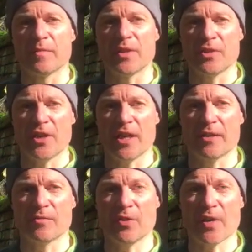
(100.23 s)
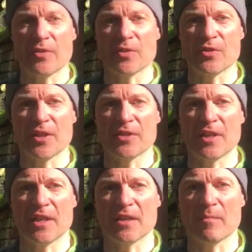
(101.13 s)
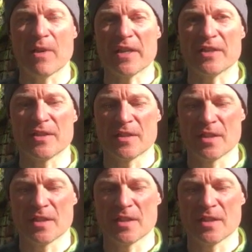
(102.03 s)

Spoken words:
this year, 2016, that makes